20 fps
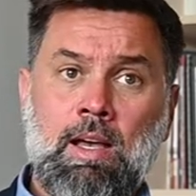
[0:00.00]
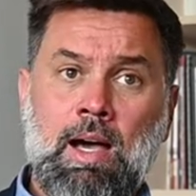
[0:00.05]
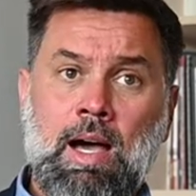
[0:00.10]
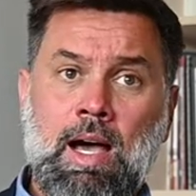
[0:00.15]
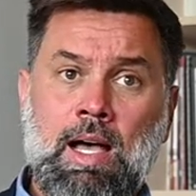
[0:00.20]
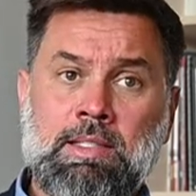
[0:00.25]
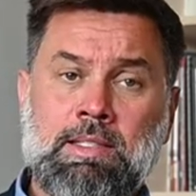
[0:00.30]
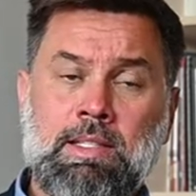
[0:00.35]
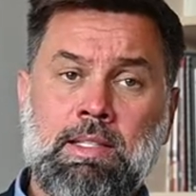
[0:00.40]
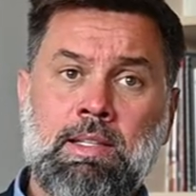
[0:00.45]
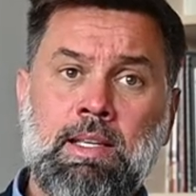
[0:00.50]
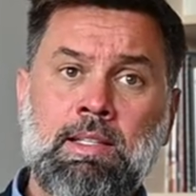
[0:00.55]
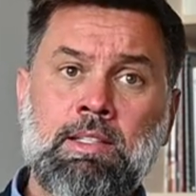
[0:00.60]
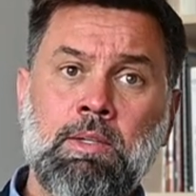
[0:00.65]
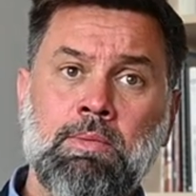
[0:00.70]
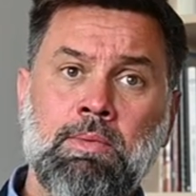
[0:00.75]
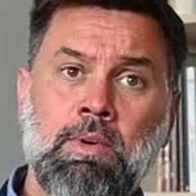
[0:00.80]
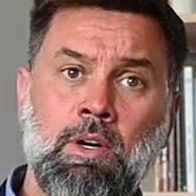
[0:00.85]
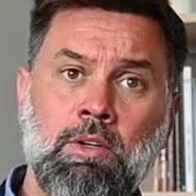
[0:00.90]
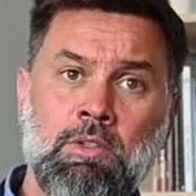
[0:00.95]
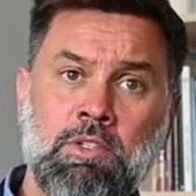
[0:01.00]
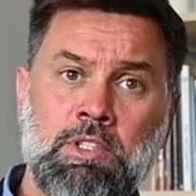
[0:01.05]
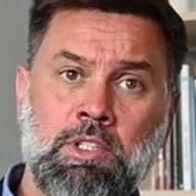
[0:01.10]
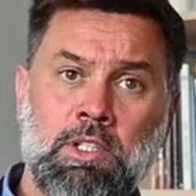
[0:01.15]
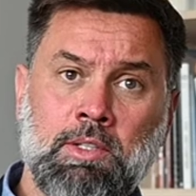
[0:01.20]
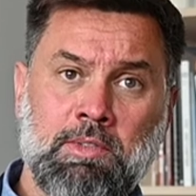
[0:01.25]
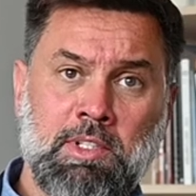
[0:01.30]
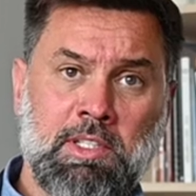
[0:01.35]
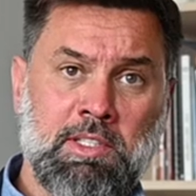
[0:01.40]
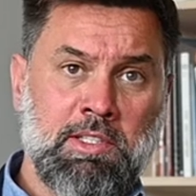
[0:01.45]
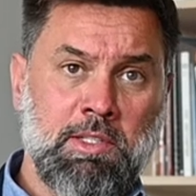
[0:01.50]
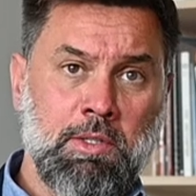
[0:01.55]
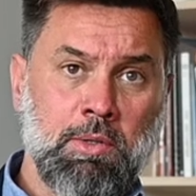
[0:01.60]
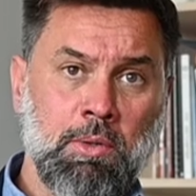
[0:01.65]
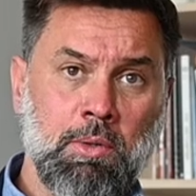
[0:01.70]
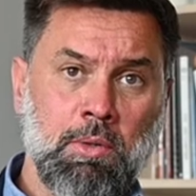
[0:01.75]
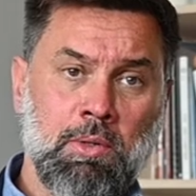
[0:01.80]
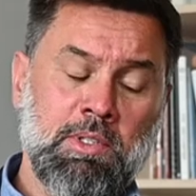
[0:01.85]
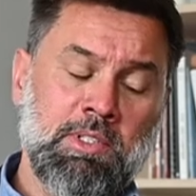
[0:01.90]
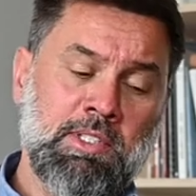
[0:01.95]
As the date of origin of this
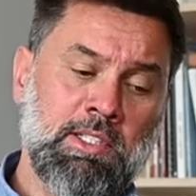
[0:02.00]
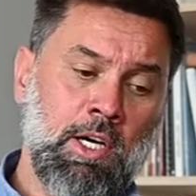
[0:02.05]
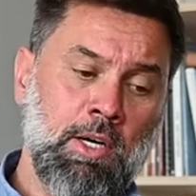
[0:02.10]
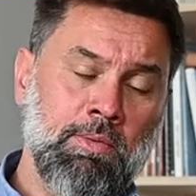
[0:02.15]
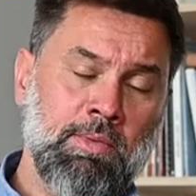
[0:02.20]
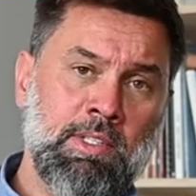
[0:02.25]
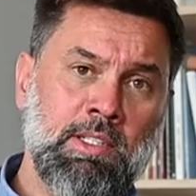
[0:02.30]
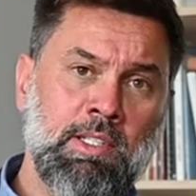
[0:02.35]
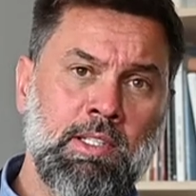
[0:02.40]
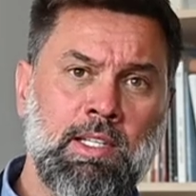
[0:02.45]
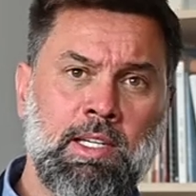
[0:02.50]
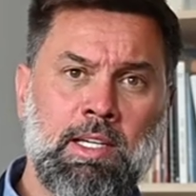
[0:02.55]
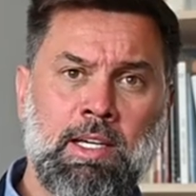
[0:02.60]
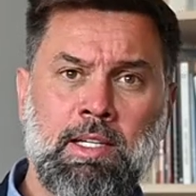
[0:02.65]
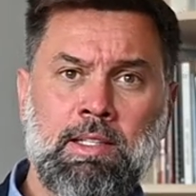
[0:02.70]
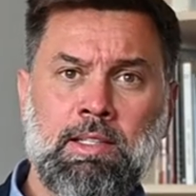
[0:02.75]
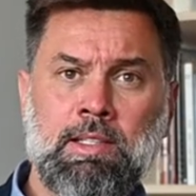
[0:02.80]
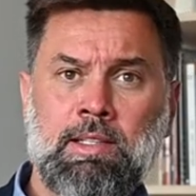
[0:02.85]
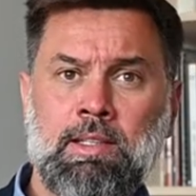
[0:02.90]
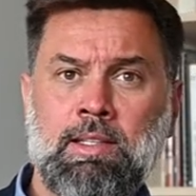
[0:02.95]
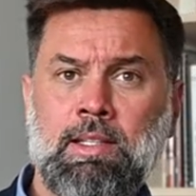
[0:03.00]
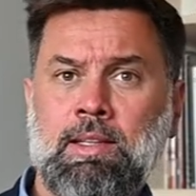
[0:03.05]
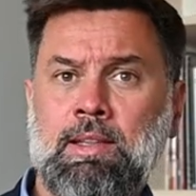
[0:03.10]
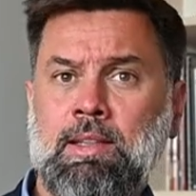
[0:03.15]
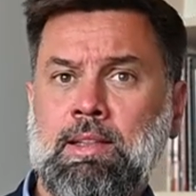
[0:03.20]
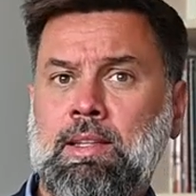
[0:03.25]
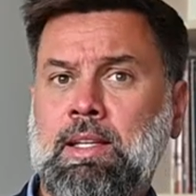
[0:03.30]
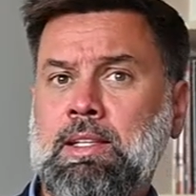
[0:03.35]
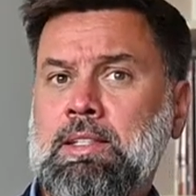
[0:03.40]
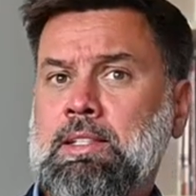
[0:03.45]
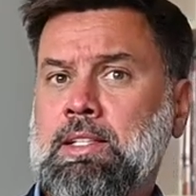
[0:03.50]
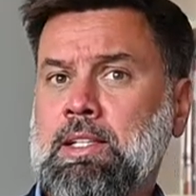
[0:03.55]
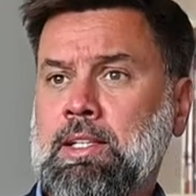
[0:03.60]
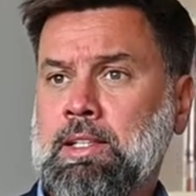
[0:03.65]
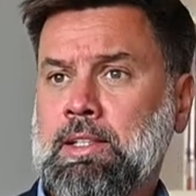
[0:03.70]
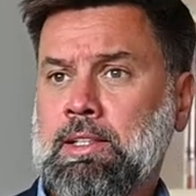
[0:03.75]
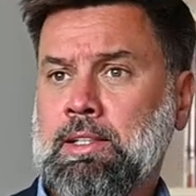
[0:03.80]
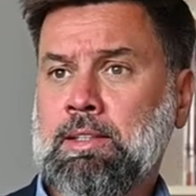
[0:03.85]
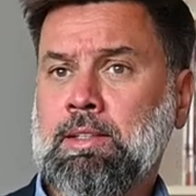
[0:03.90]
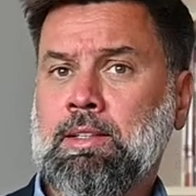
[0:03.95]
school is often indicated that the
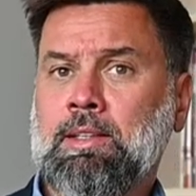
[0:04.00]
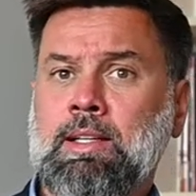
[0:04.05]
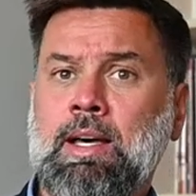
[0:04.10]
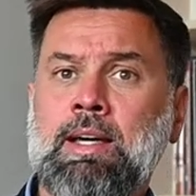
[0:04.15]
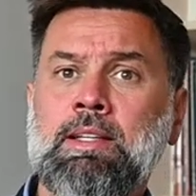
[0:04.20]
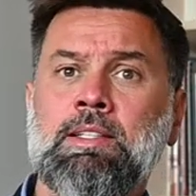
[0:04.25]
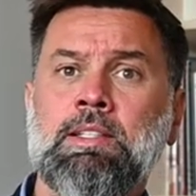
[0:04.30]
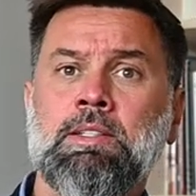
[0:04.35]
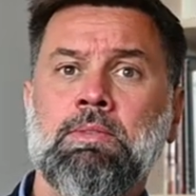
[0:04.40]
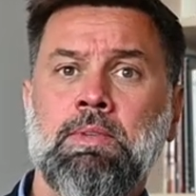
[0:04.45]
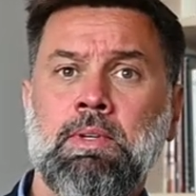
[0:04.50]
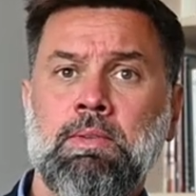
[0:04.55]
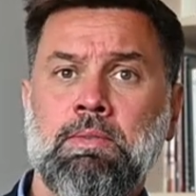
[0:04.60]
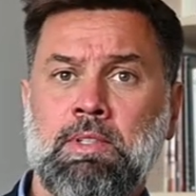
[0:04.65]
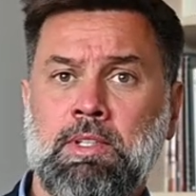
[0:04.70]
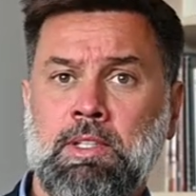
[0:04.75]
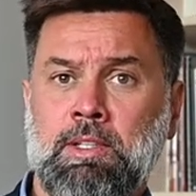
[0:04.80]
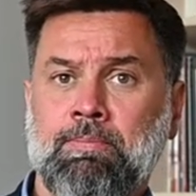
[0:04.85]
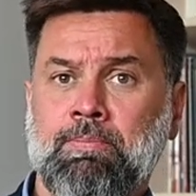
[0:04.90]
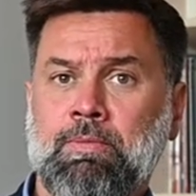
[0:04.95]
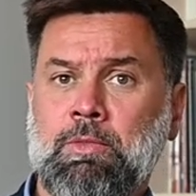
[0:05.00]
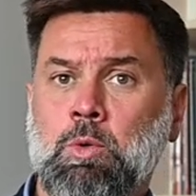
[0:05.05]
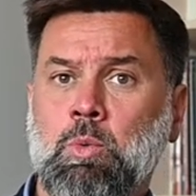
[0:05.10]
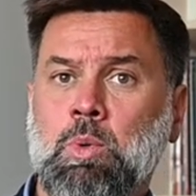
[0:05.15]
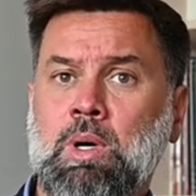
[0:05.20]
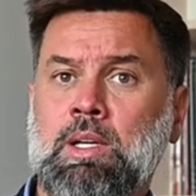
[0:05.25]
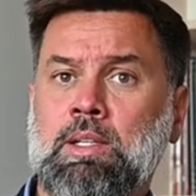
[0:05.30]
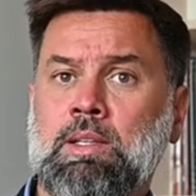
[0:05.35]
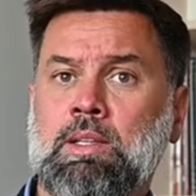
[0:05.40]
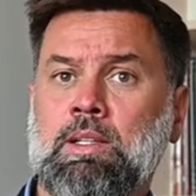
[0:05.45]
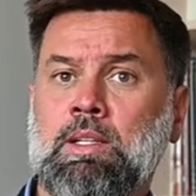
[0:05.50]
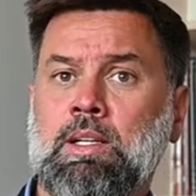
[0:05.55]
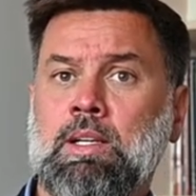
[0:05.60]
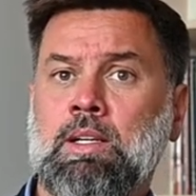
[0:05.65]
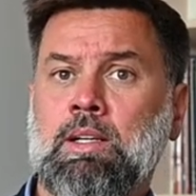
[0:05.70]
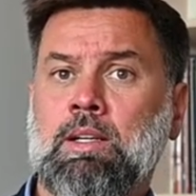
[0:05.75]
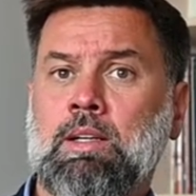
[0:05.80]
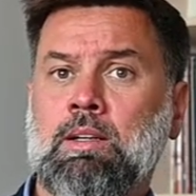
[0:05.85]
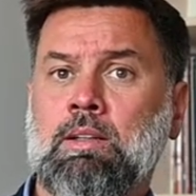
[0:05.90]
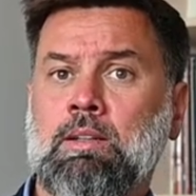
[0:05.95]
year 1950 when
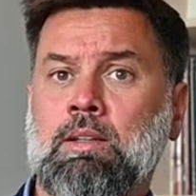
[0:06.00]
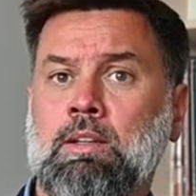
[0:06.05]
uh,